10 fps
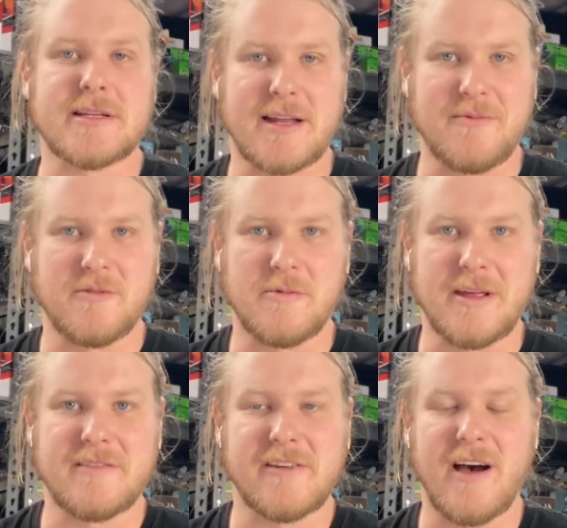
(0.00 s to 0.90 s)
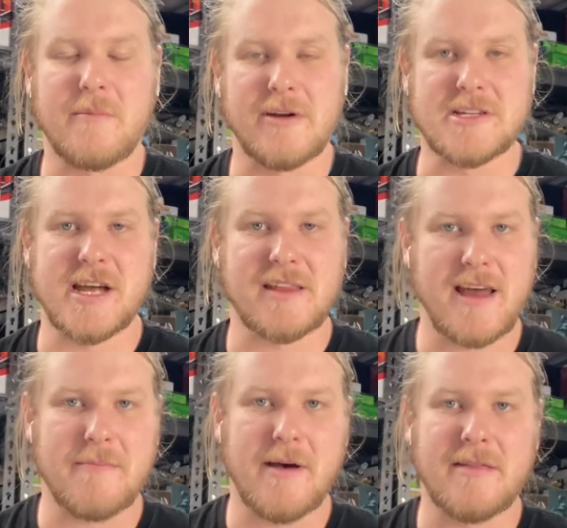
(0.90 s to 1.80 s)
it up for me. So I appreciate
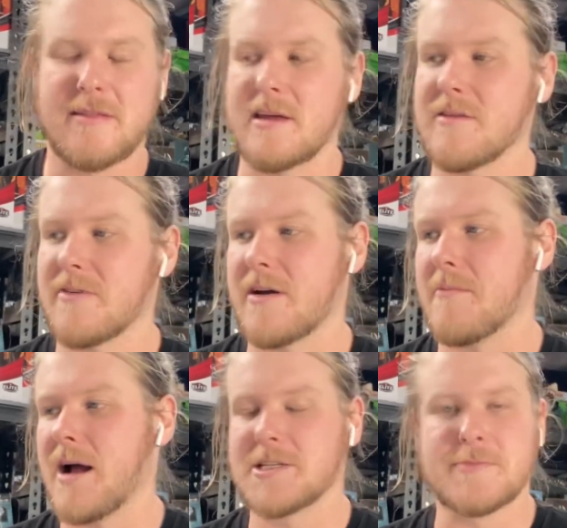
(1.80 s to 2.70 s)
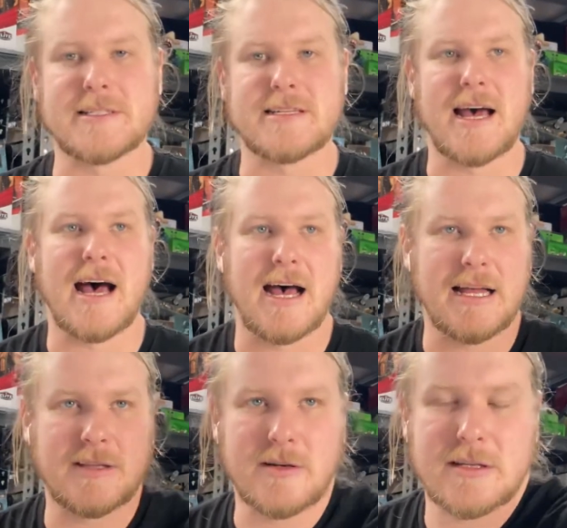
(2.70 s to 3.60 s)
that, mate. Thank you very much. But
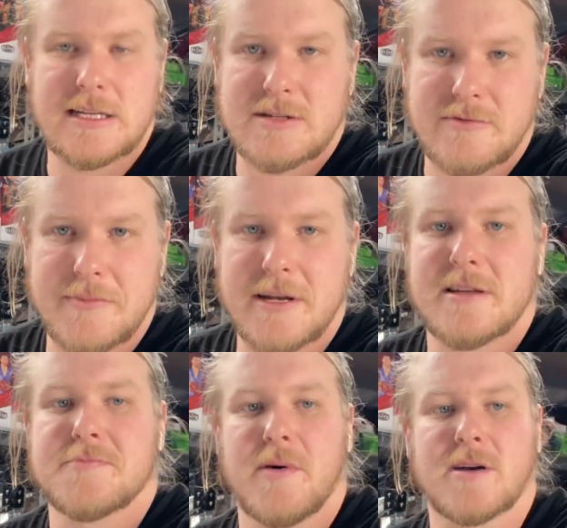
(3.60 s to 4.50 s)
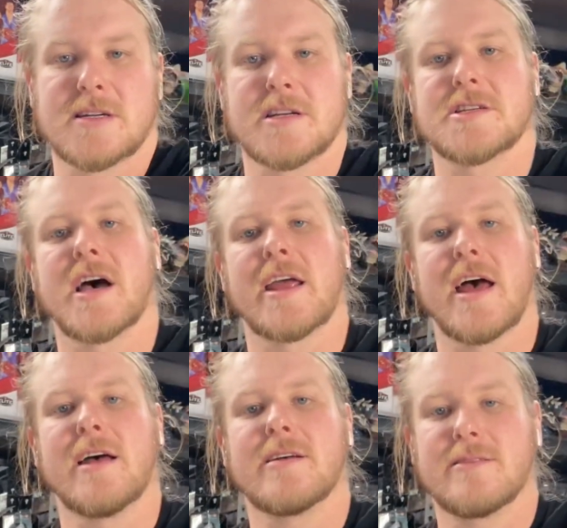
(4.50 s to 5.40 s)
look, let's rip into this box. I'm going to show
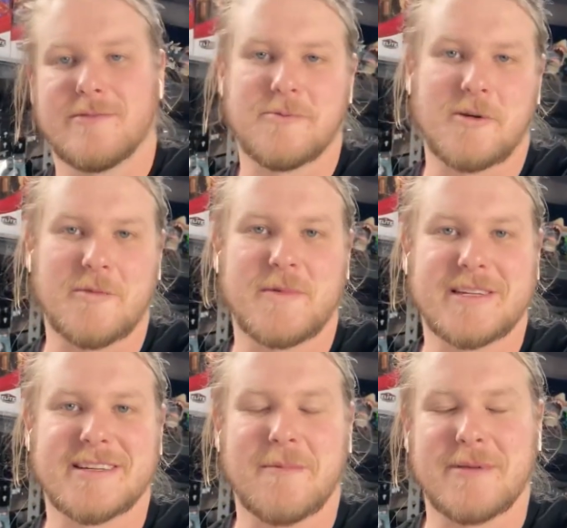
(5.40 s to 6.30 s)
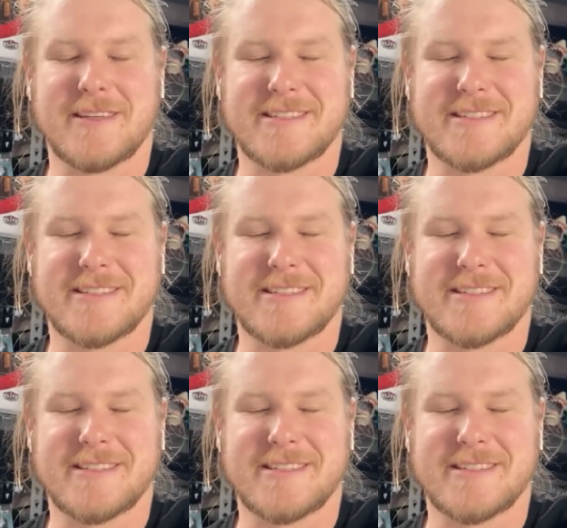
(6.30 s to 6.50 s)
you what I've picked up because